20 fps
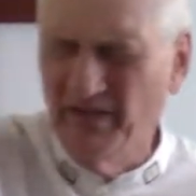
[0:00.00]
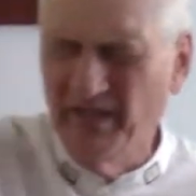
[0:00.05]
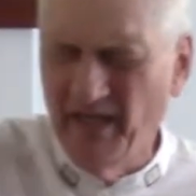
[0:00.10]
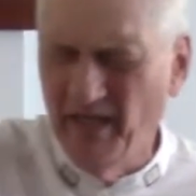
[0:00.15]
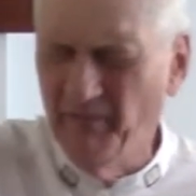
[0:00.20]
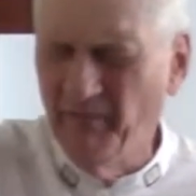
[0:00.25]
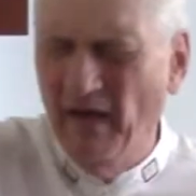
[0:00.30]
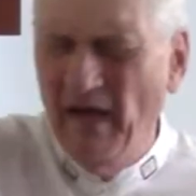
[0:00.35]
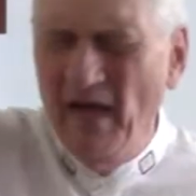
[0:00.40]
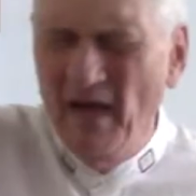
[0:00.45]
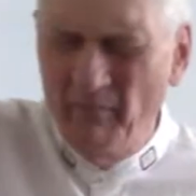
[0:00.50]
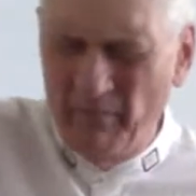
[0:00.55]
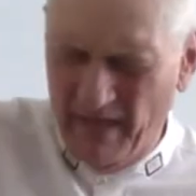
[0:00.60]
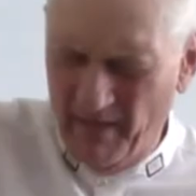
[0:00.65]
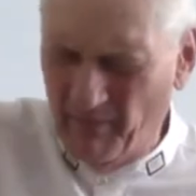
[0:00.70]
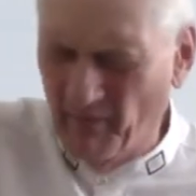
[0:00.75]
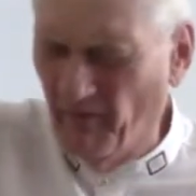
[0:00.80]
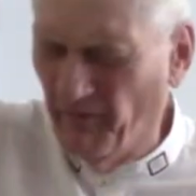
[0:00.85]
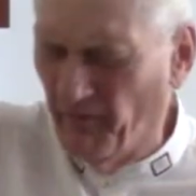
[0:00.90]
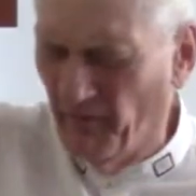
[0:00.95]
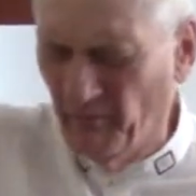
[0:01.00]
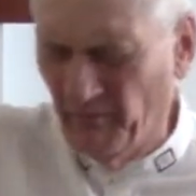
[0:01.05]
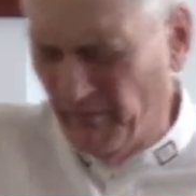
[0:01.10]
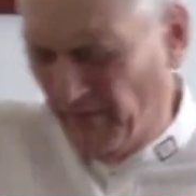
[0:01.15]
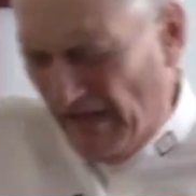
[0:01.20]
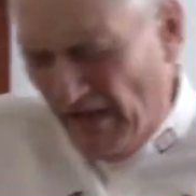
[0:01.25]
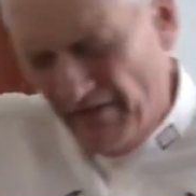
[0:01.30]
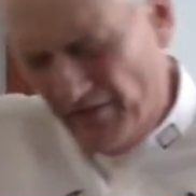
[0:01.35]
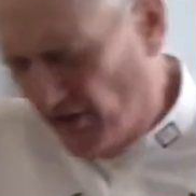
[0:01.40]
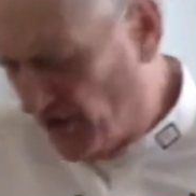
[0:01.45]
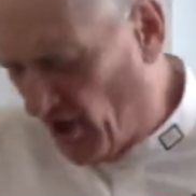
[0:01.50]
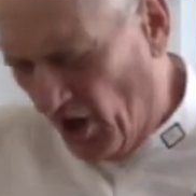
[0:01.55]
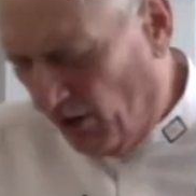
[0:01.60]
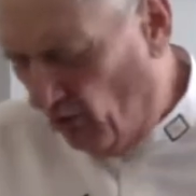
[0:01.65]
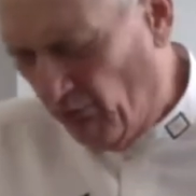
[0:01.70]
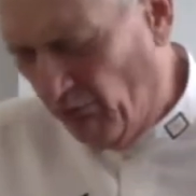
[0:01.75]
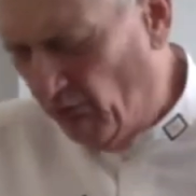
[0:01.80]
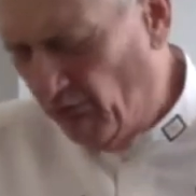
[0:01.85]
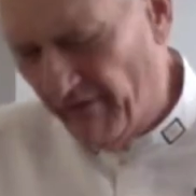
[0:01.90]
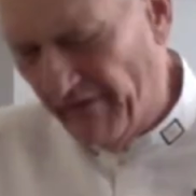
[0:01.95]
to keep people from the
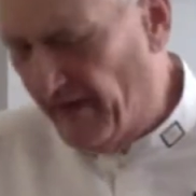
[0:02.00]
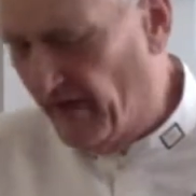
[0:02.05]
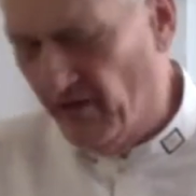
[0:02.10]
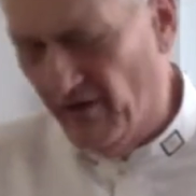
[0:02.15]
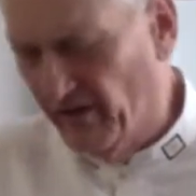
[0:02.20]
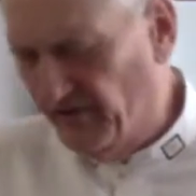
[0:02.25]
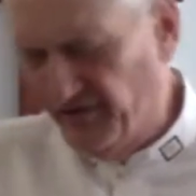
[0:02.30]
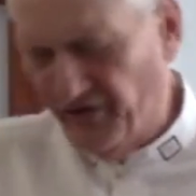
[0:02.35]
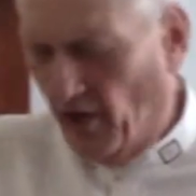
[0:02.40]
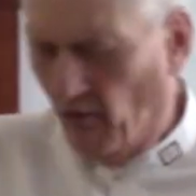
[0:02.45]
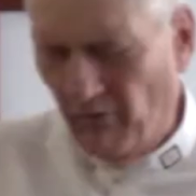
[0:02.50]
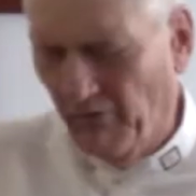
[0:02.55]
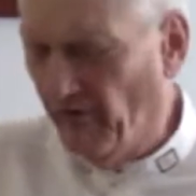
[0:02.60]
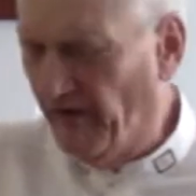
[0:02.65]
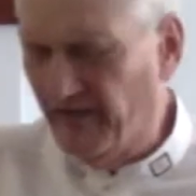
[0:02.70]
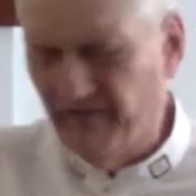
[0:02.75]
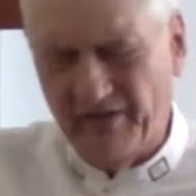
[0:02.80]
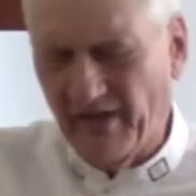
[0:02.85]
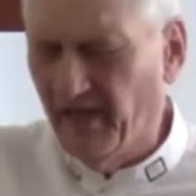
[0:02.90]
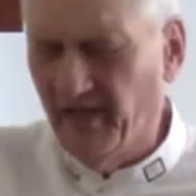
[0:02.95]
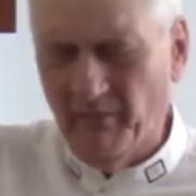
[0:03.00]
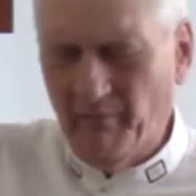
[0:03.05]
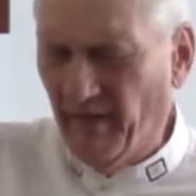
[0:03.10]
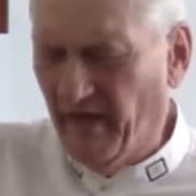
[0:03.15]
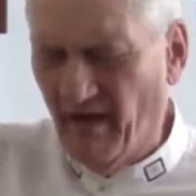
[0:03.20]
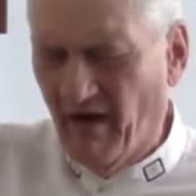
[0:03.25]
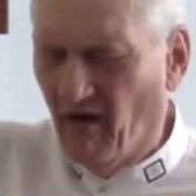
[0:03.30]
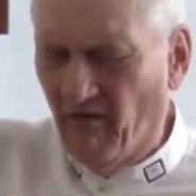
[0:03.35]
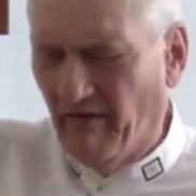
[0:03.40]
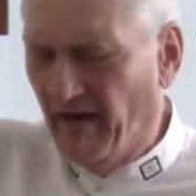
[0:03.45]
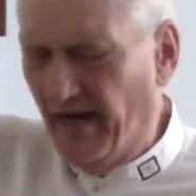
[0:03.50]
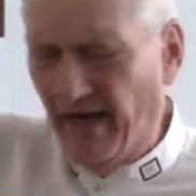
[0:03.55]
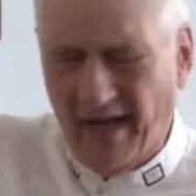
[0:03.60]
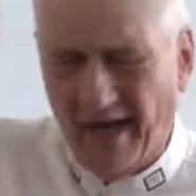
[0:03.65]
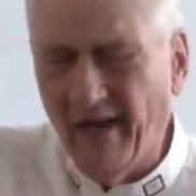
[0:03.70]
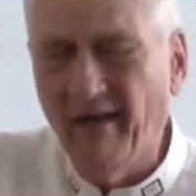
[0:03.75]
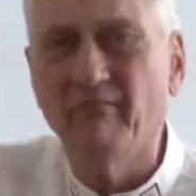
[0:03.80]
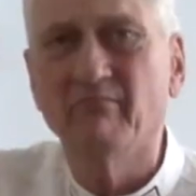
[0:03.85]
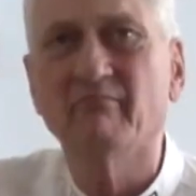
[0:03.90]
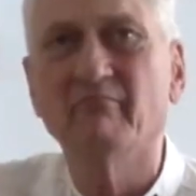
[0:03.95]
cold that are as cold as they could be
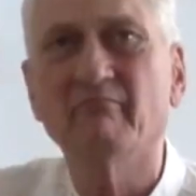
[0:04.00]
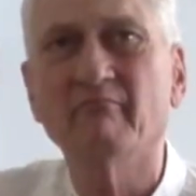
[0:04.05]
already.